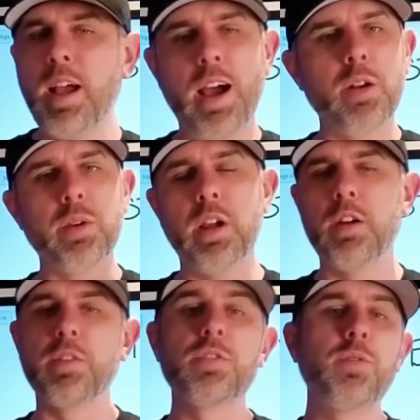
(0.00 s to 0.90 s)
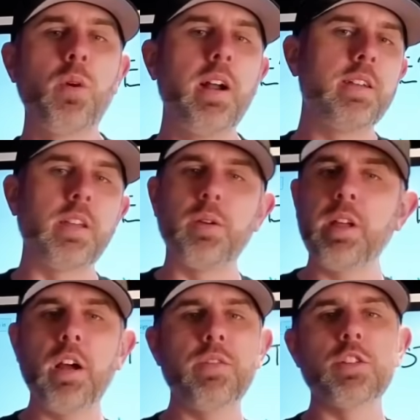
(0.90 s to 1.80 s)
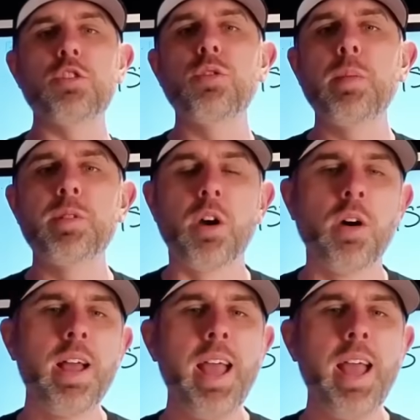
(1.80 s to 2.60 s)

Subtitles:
I don't care if it's Forex. I don't care if it's crypto.